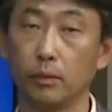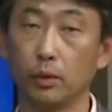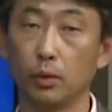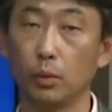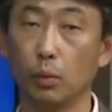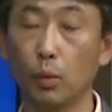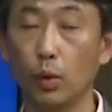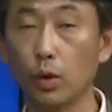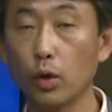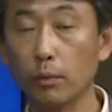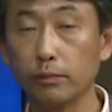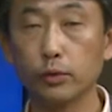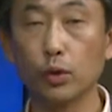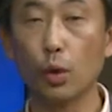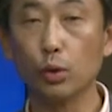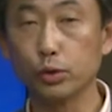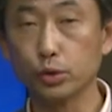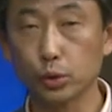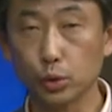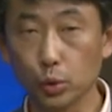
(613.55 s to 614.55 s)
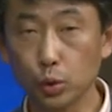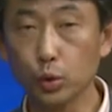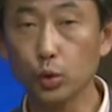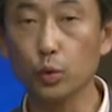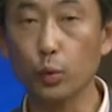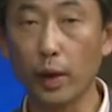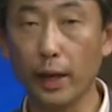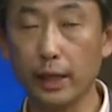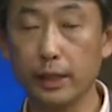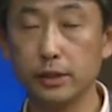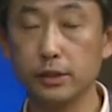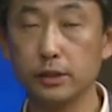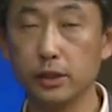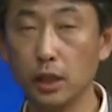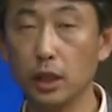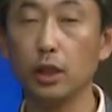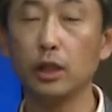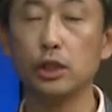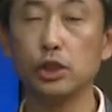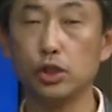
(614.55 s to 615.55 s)
one of those two ways
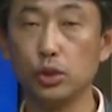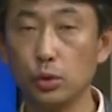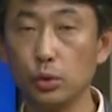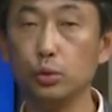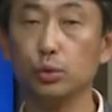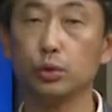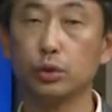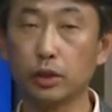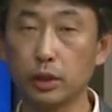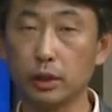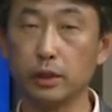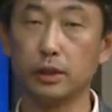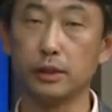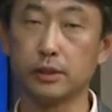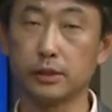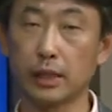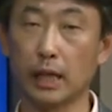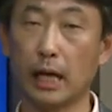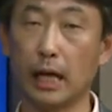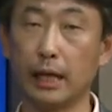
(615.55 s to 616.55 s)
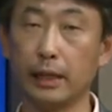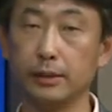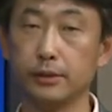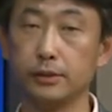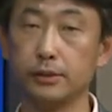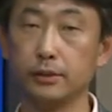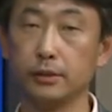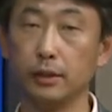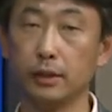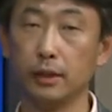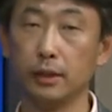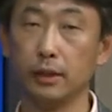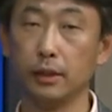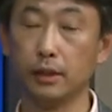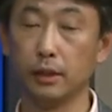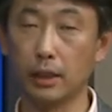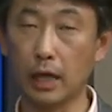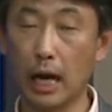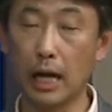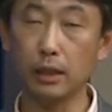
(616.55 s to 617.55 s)
in which you criticize
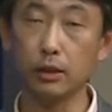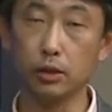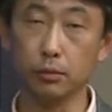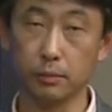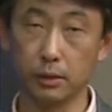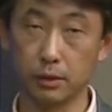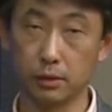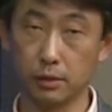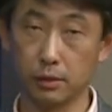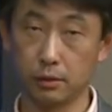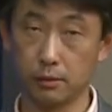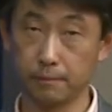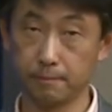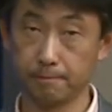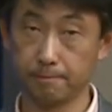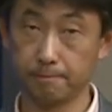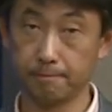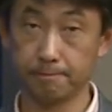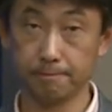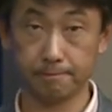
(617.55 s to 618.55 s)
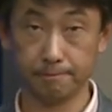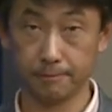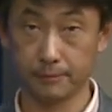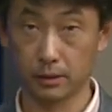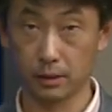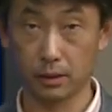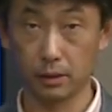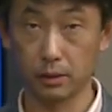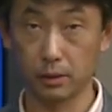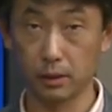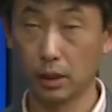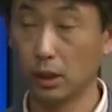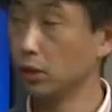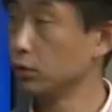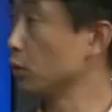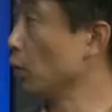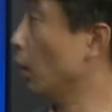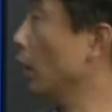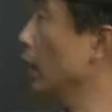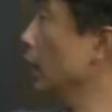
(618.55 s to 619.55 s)
an argument. Okay?
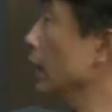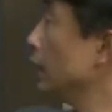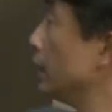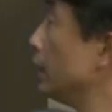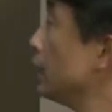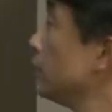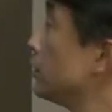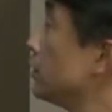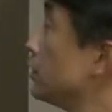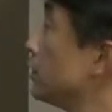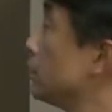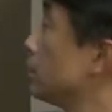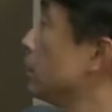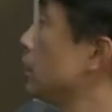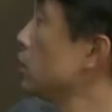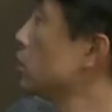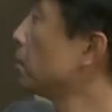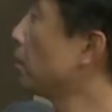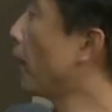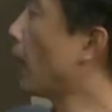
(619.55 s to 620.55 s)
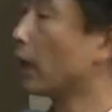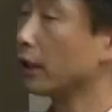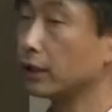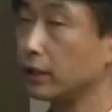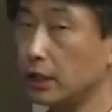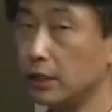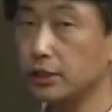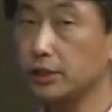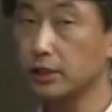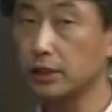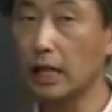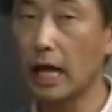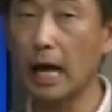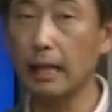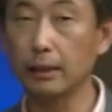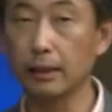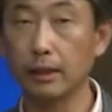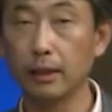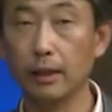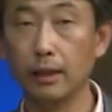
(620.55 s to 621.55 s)
So this part is
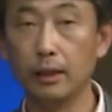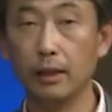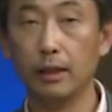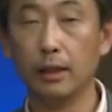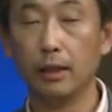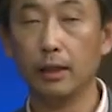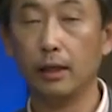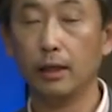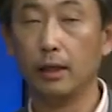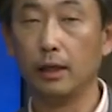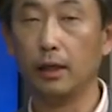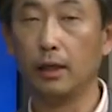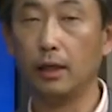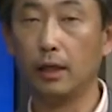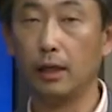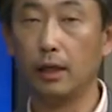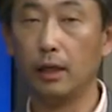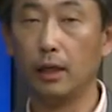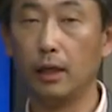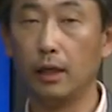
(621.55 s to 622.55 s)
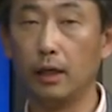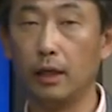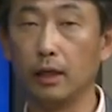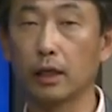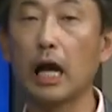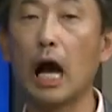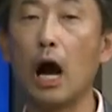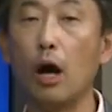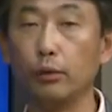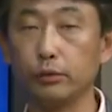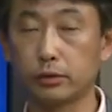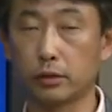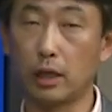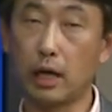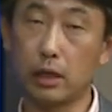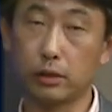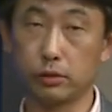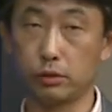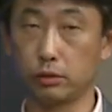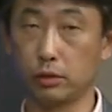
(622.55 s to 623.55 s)
not a counter
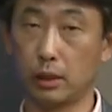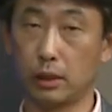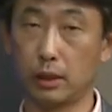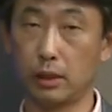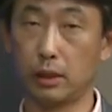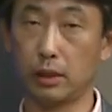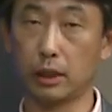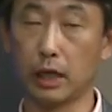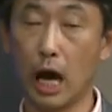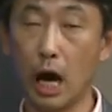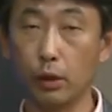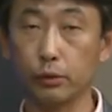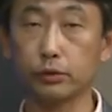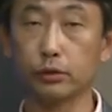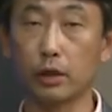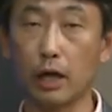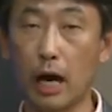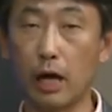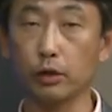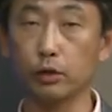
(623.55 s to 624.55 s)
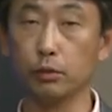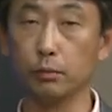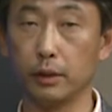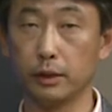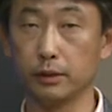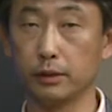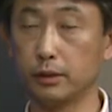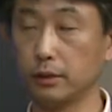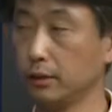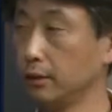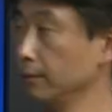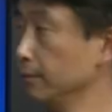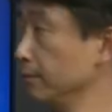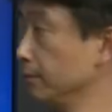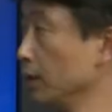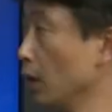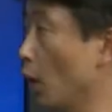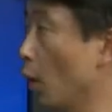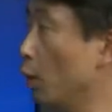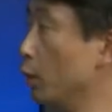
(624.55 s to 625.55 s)
argument.
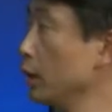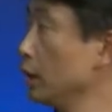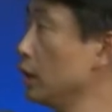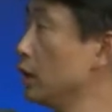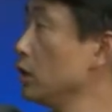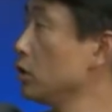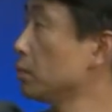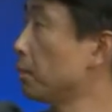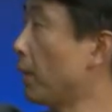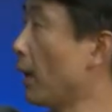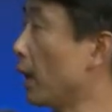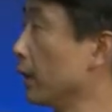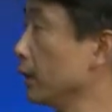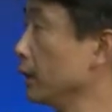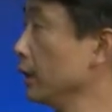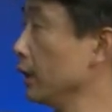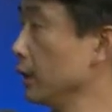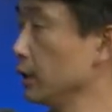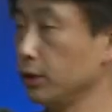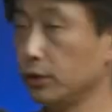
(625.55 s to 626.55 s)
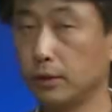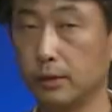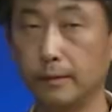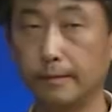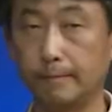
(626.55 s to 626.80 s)
Only this part is.